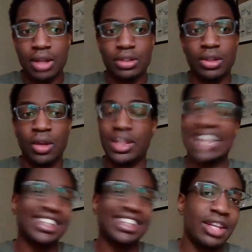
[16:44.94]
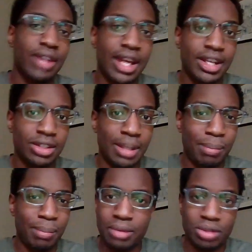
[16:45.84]
So that's another edge that
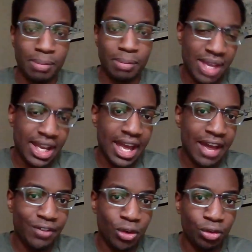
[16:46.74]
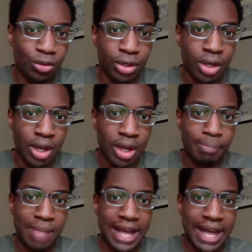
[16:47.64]
PropStream may have over
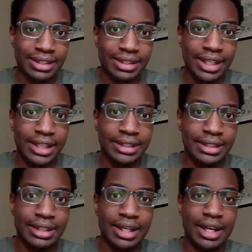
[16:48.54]
batch leads.